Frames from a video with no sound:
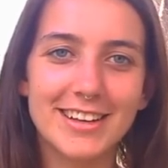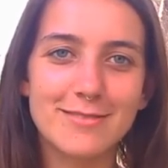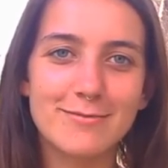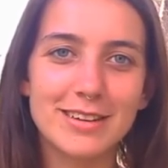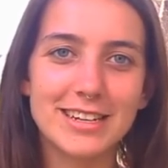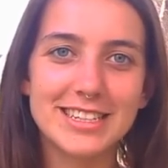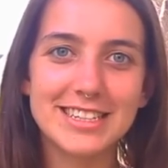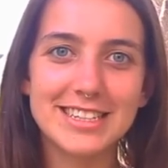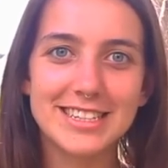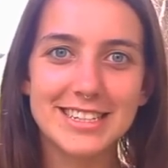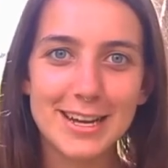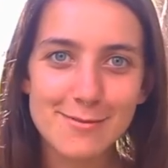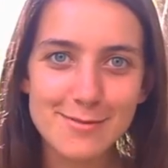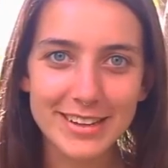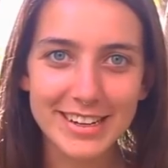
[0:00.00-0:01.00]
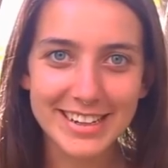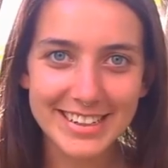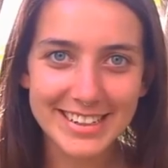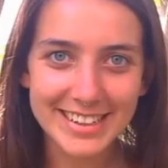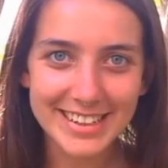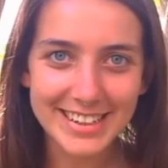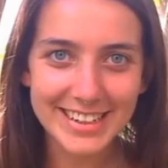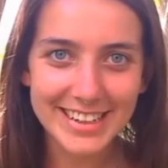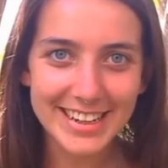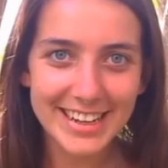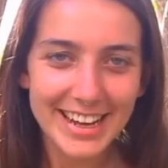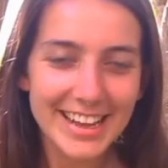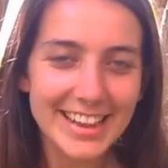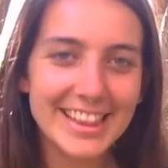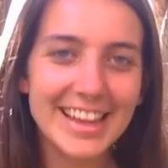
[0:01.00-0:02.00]
my stomach,
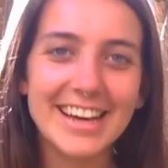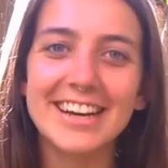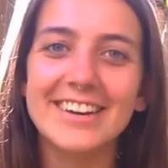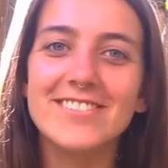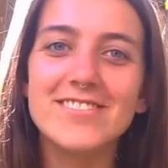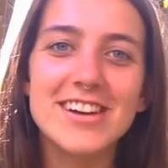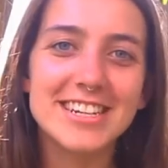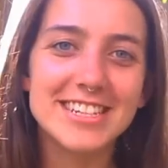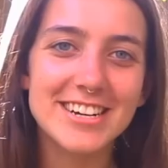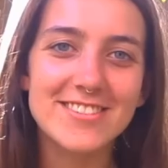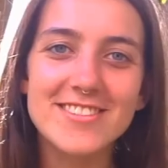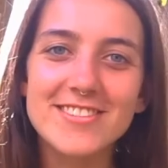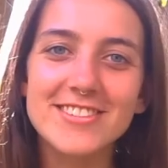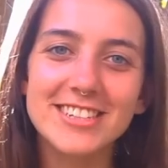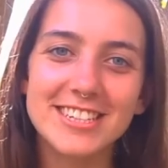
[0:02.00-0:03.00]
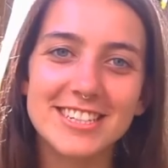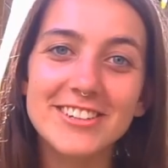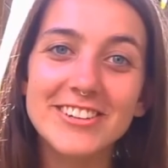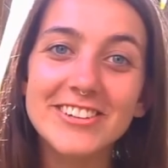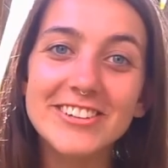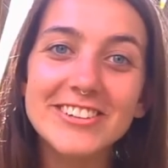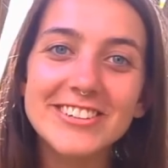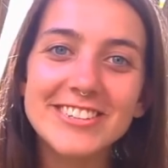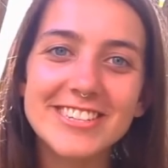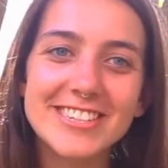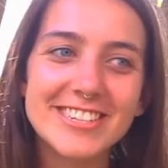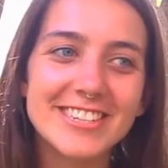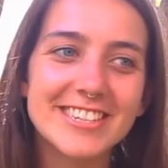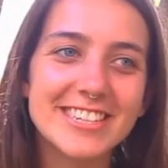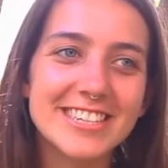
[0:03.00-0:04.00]
like my tummy wasn't used
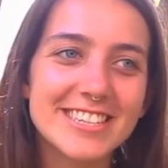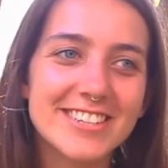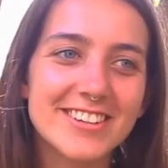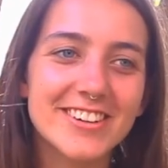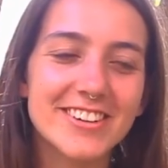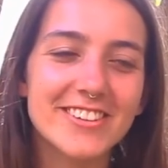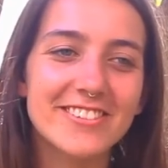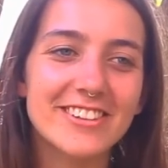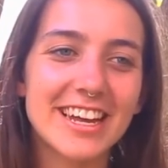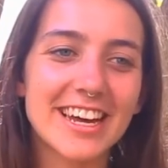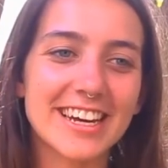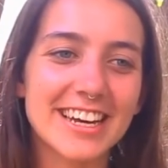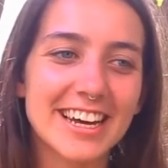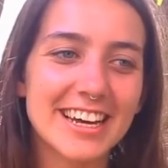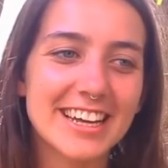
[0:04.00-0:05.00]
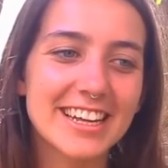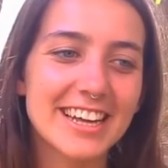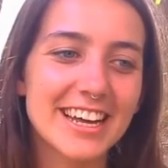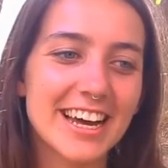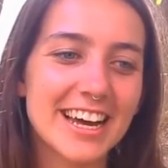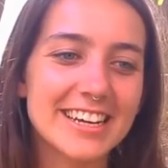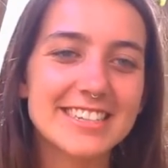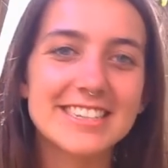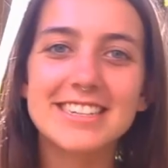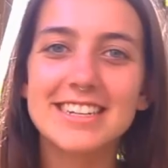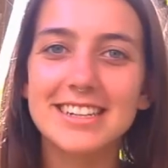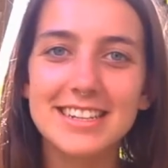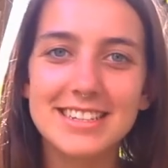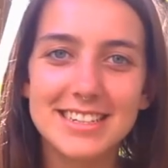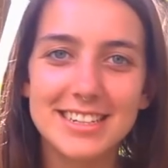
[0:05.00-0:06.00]
to this sort of like
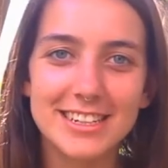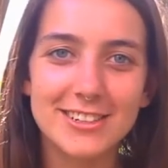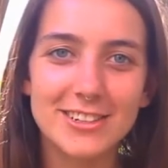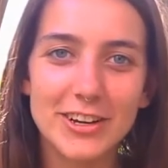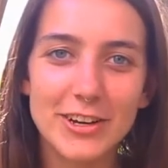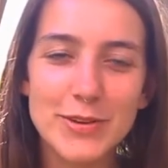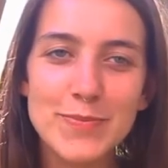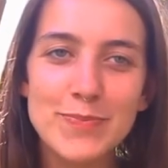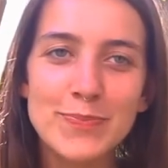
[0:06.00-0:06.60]
acidity, you know.